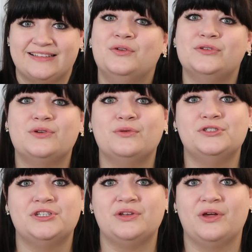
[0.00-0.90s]
Your school
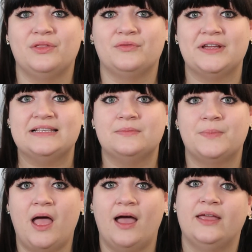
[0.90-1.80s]
should know the reason
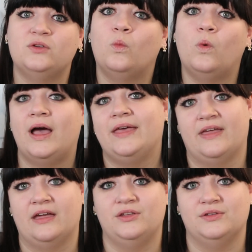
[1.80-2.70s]
behind why
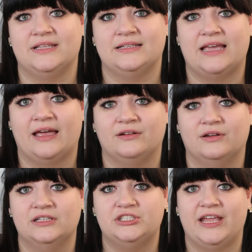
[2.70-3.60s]
they are using
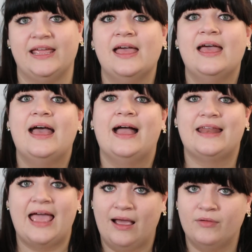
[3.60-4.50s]
technology
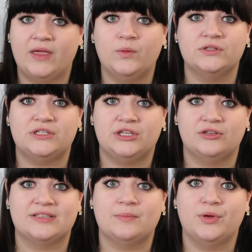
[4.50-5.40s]
and how they want to
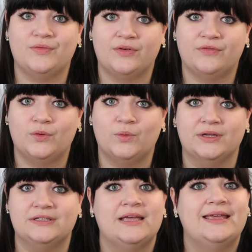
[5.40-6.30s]
use it moving
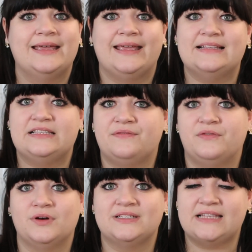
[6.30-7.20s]
forward. Is it
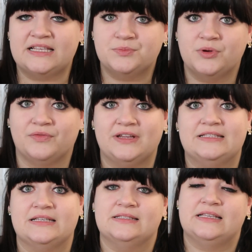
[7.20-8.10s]
for assessment
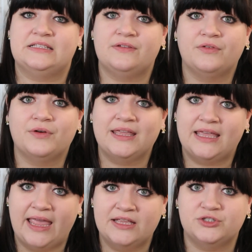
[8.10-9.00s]
reasons? Is it for
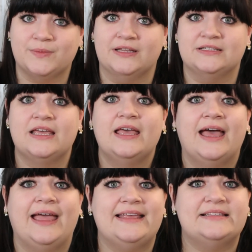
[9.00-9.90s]
engagement?
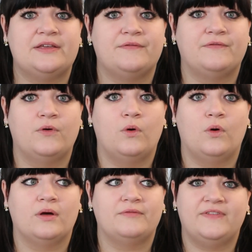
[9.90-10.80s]
Is it
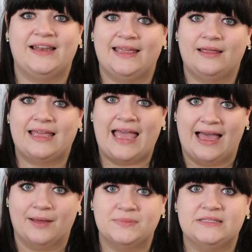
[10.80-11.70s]
for filling
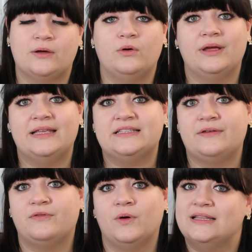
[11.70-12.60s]
gaps? Or is
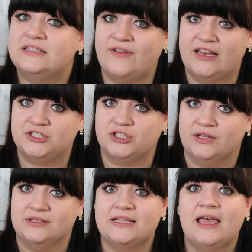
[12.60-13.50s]
it for
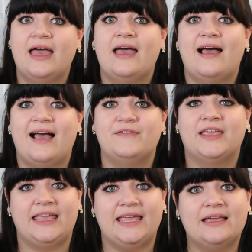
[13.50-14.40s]
interventions? Have a
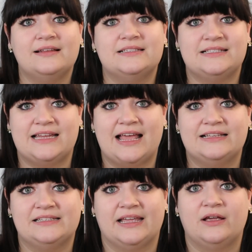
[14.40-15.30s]
key
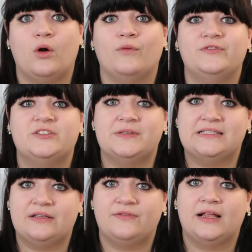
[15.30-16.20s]
understanding of
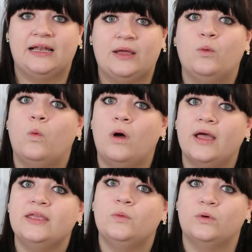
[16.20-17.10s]
specifically
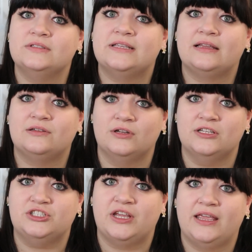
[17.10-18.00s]
why you want
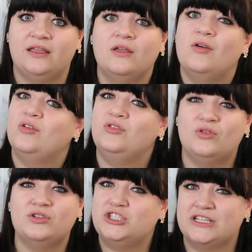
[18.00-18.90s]
technology,
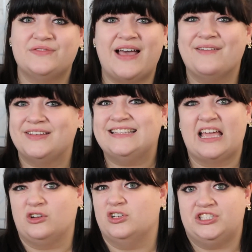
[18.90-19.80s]
not just for having
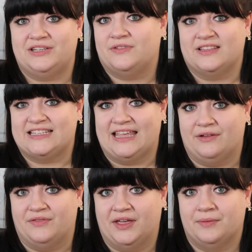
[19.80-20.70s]
technology for the
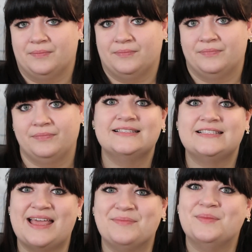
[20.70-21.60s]
sake of it.
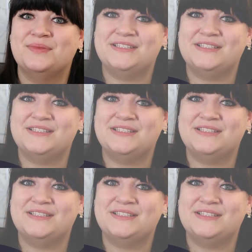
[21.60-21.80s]
Step number